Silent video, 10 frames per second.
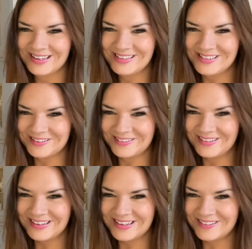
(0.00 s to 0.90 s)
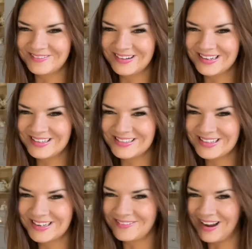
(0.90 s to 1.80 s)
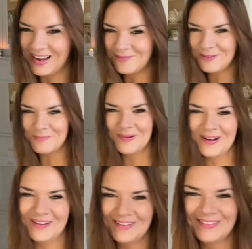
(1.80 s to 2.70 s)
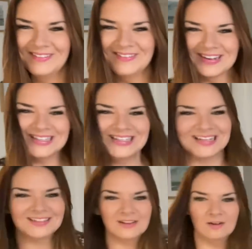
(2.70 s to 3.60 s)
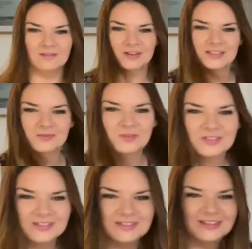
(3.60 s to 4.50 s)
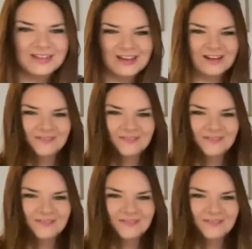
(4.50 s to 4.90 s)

Do you want a gravy bone? What's this? Oh, I just walked into the